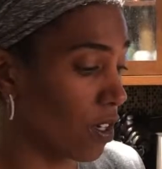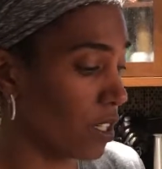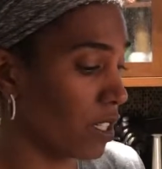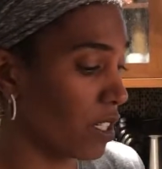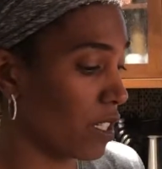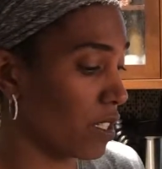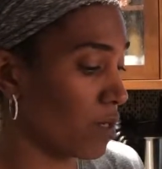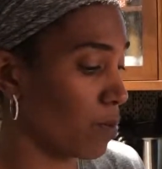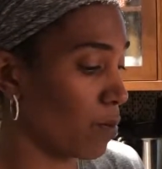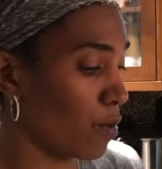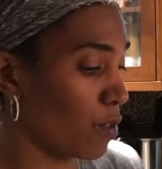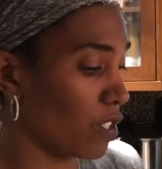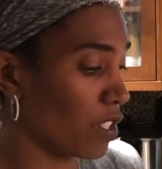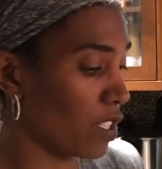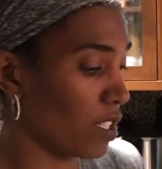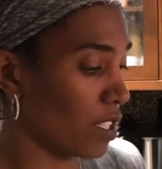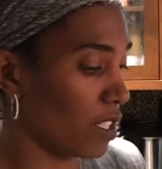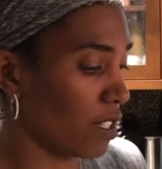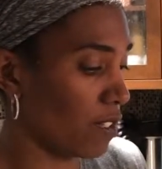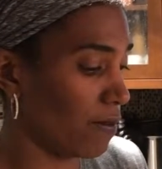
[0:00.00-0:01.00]
on his
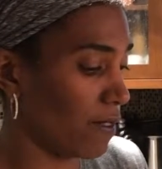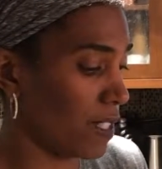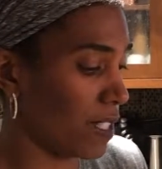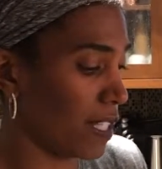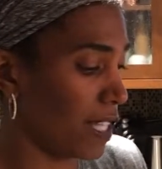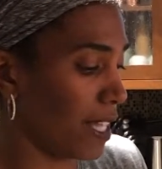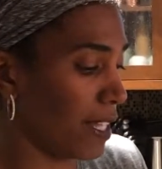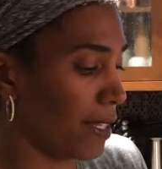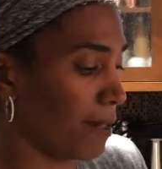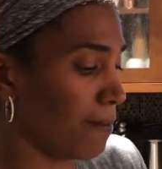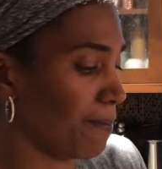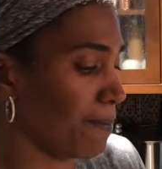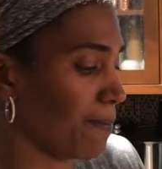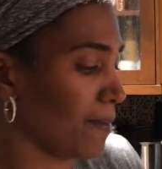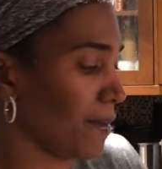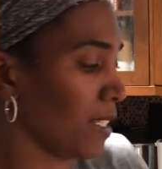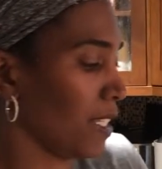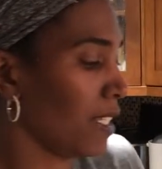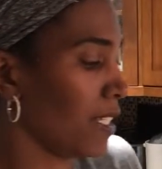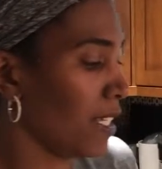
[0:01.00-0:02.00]
portion of the salad.
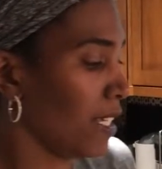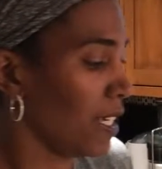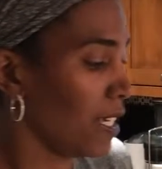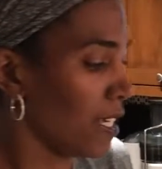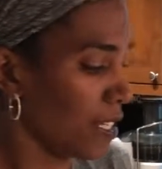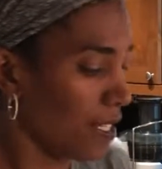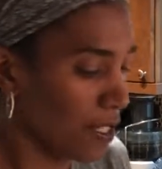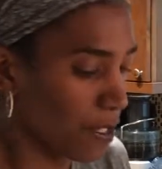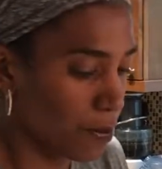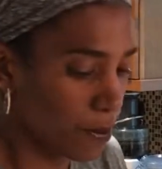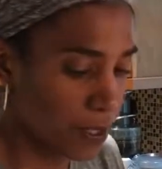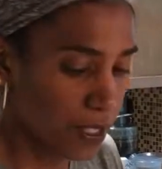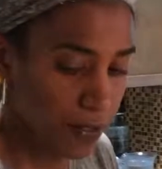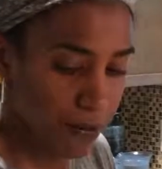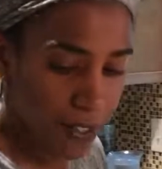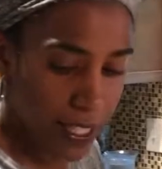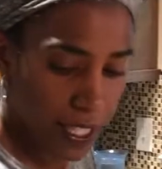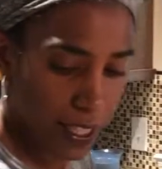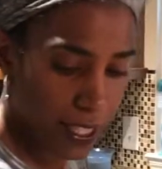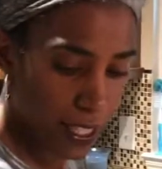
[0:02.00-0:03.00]
So we'll leave
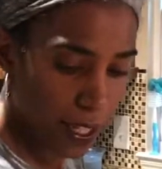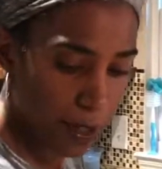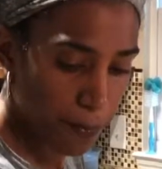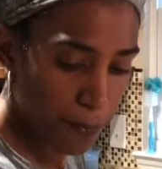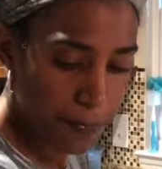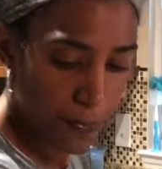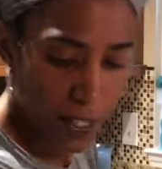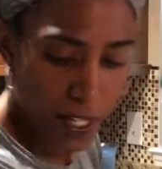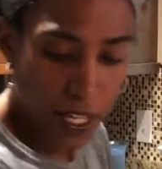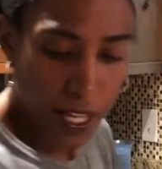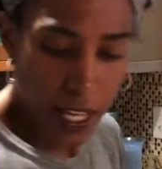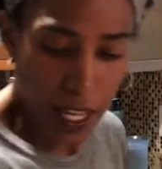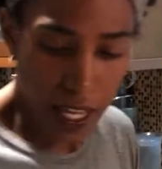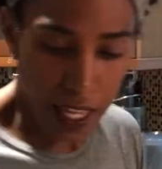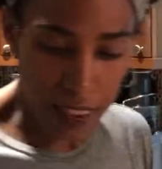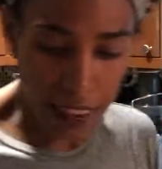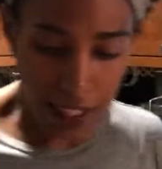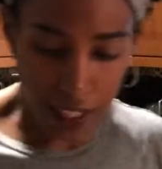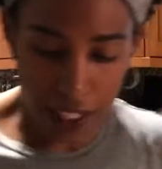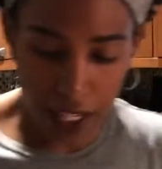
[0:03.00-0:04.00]
that there.
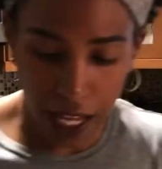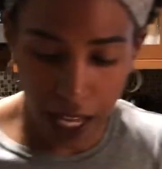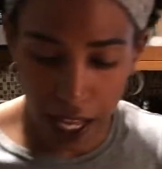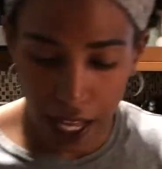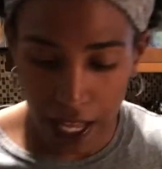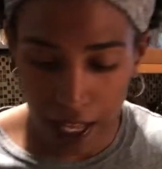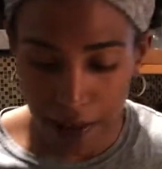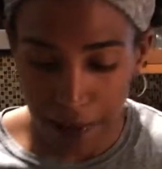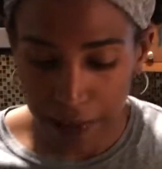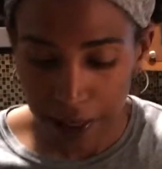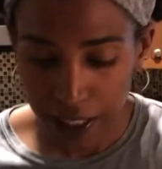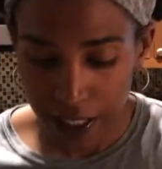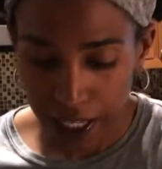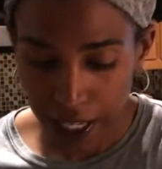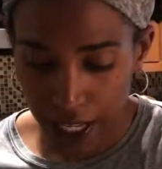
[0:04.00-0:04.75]
And then I'm gonna